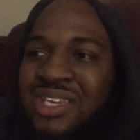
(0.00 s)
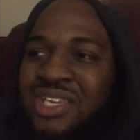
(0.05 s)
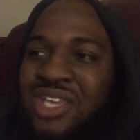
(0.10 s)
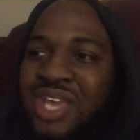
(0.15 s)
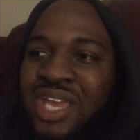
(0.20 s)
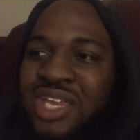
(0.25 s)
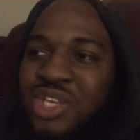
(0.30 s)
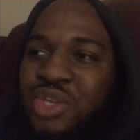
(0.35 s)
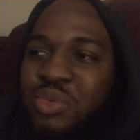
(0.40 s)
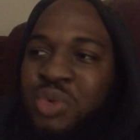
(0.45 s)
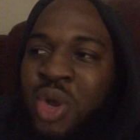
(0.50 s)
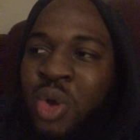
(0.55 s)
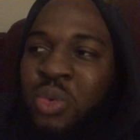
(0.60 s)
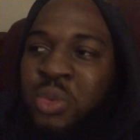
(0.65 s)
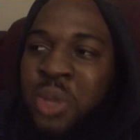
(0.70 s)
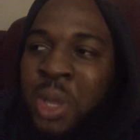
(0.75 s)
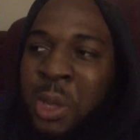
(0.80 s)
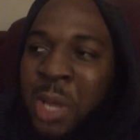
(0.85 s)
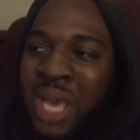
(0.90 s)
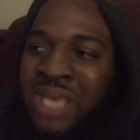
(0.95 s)
you know,
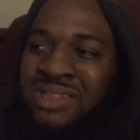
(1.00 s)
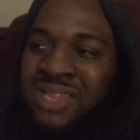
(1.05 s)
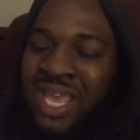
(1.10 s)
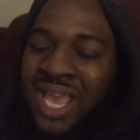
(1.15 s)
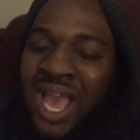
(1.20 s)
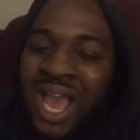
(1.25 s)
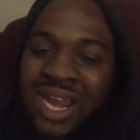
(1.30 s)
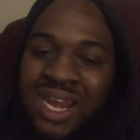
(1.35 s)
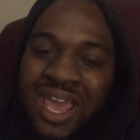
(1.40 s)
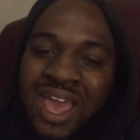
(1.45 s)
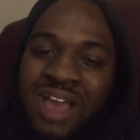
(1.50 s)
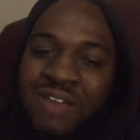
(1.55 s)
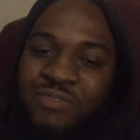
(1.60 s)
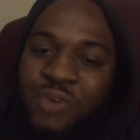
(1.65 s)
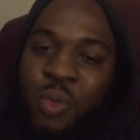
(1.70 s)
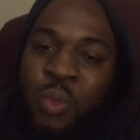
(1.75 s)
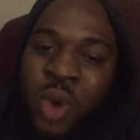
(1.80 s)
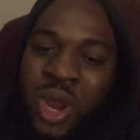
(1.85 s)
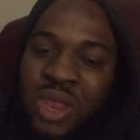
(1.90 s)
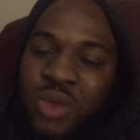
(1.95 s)
like, they gotta have a
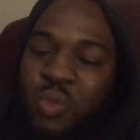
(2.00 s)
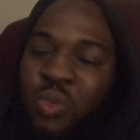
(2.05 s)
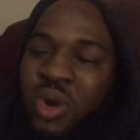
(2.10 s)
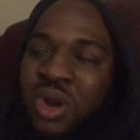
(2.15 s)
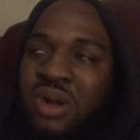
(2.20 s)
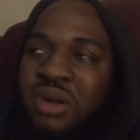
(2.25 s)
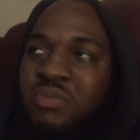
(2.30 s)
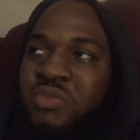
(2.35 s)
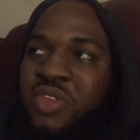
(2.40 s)
way where